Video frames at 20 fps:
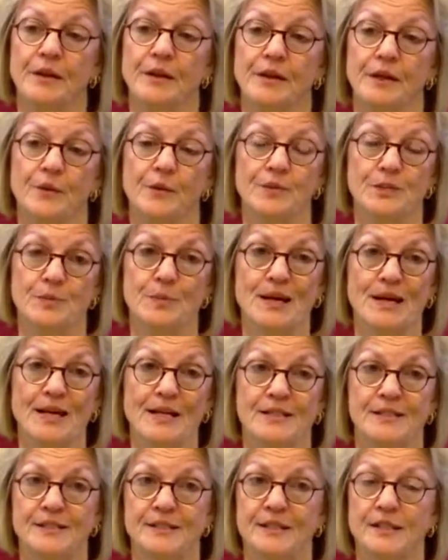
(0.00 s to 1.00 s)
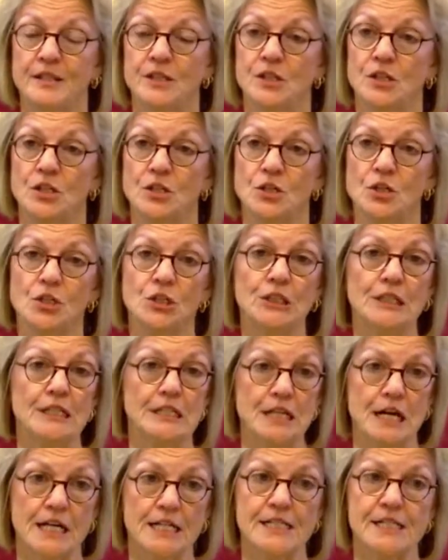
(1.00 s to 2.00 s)
It was passed in the early
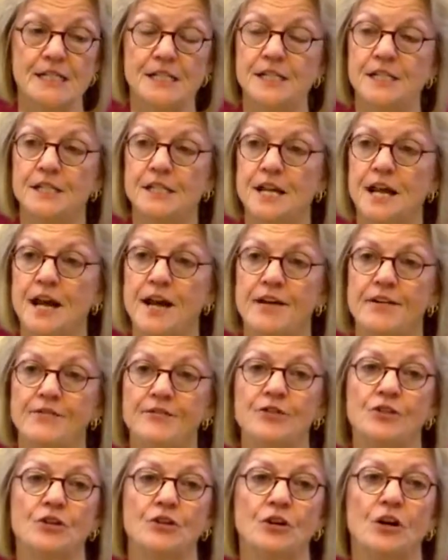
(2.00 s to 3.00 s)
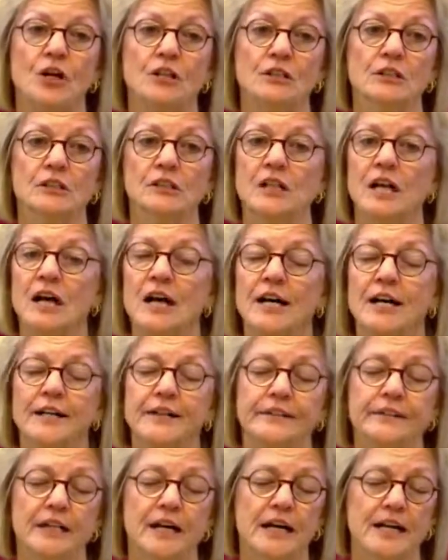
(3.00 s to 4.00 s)
90s after a lot,
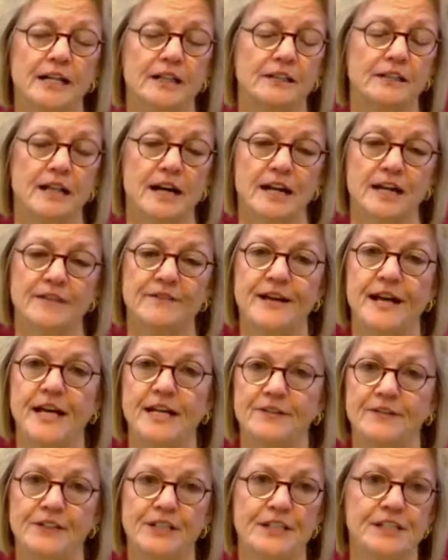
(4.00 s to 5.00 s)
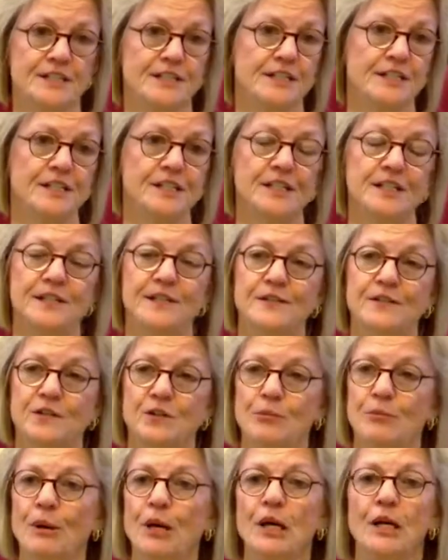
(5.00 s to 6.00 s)
a lot, a lot of advocacy,
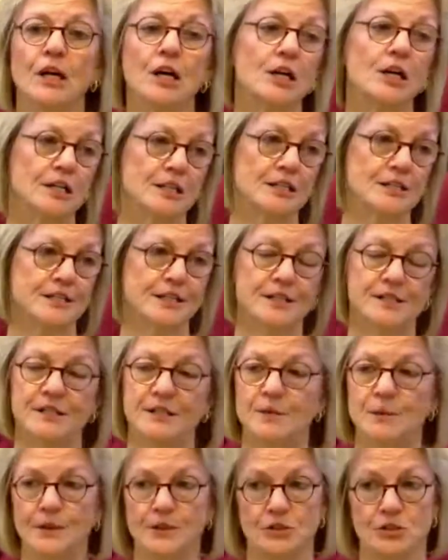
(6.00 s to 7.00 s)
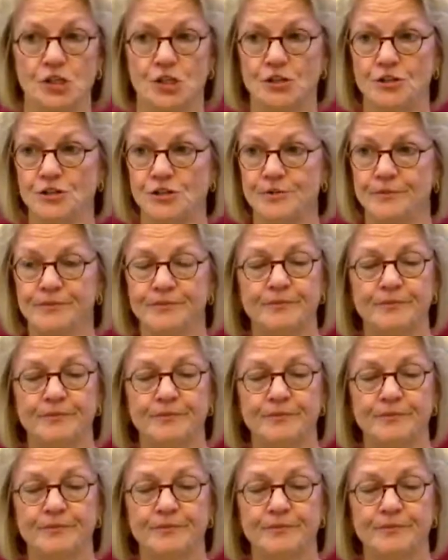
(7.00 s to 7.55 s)
even by architects in wheelchairs.